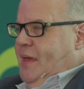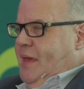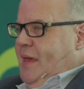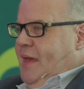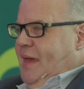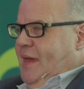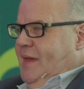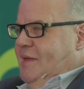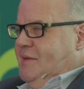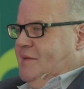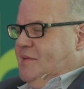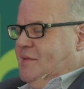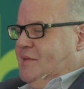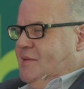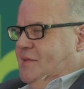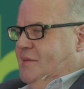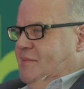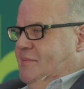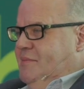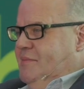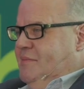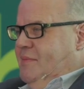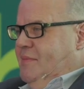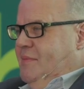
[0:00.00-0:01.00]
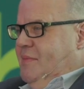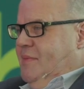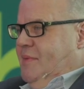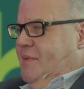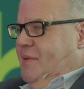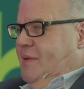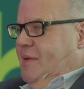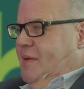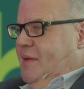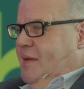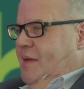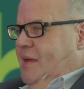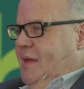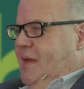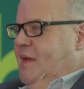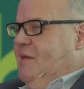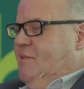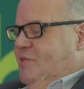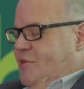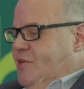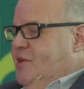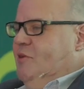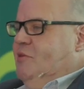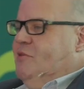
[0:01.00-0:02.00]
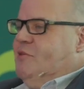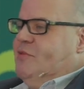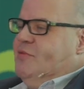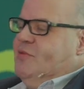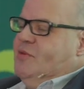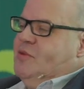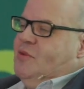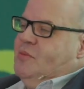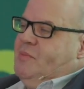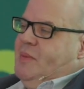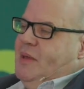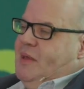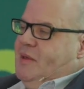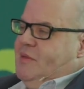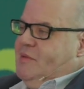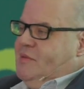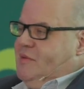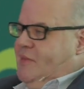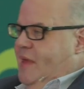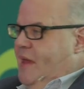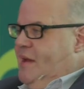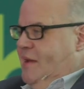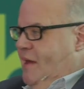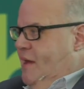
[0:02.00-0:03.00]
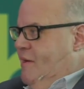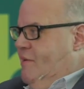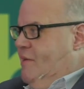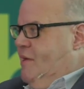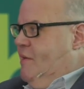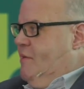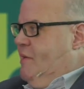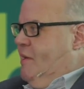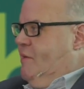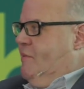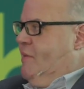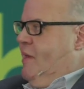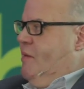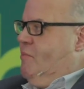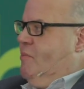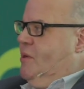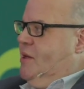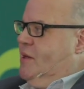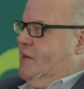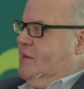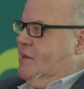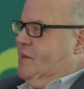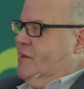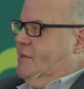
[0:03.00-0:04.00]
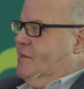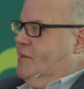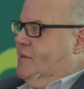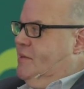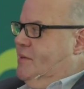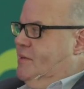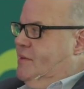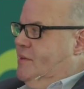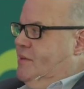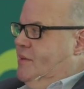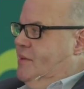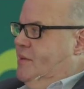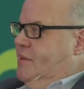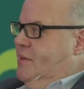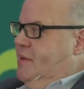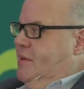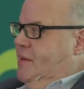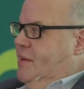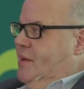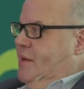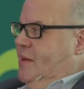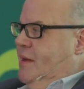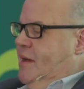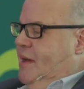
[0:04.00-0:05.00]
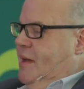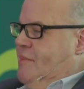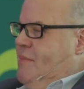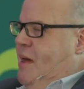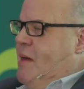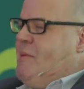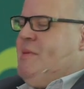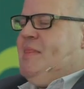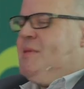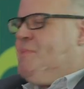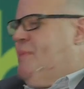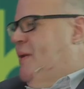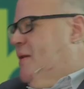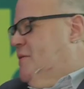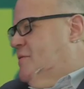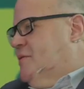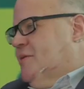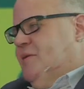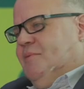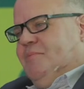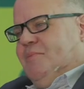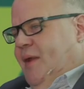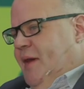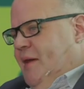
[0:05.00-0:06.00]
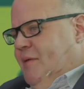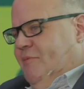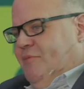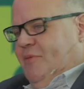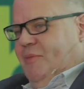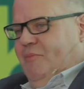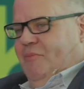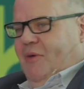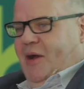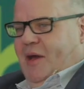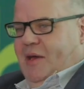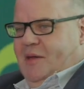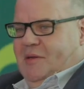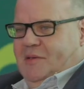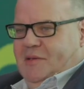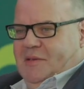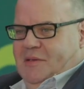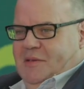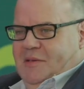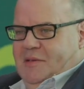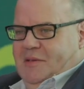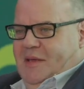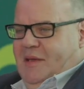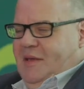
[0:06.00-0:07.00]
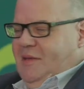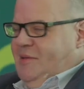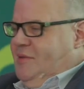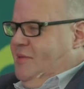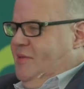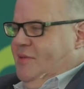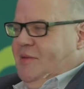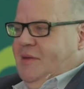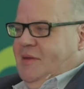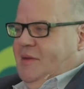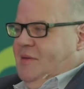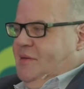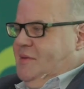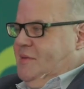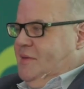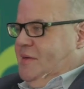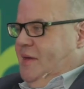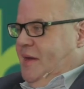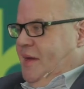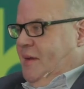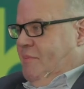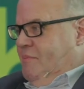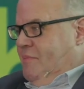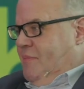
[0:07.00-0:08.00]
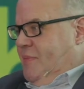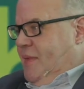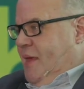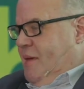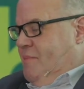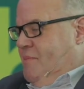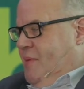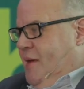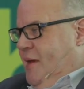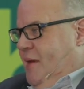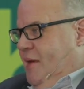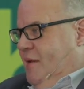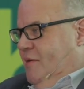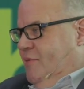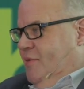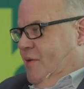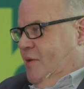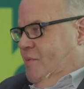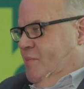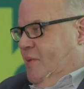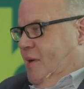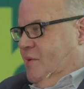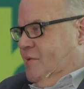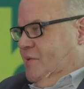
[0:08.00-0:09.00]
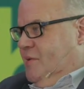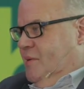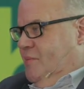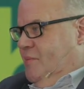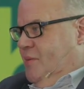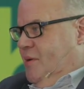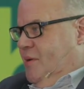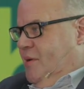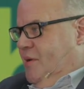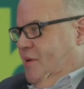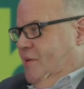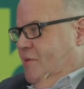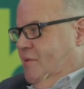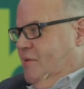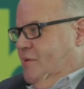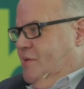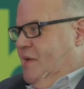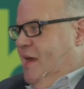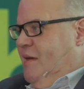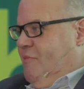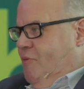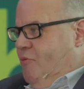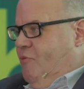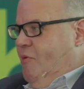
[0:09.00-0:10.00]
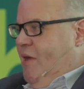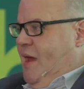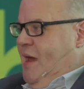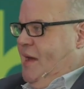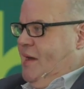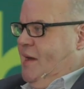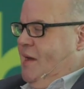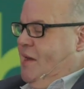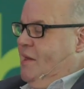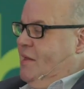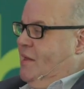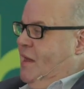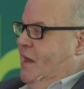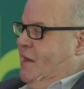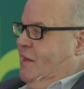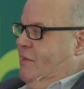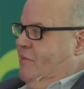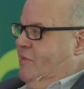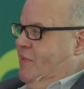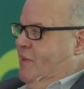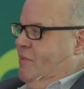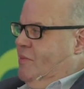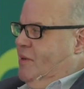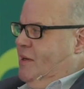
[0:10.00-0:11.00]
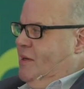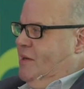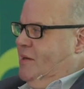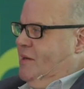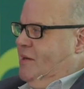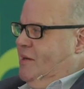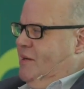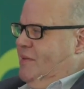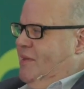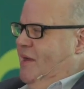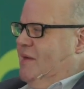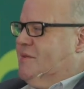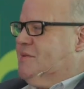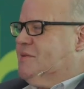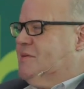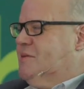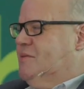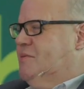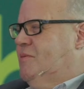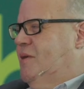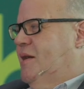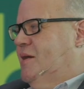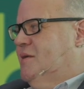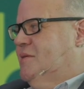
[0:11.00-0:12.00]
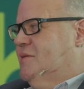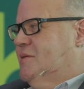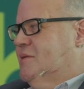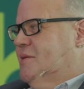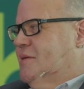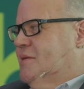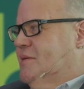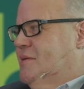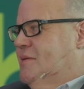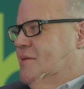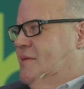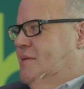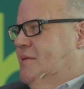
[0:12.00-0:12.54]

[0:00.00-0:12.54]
it is useful because they know you know their work. The biggest complaint from writers is that they're being interviewed by someone who has never read any of their work, and that's quite a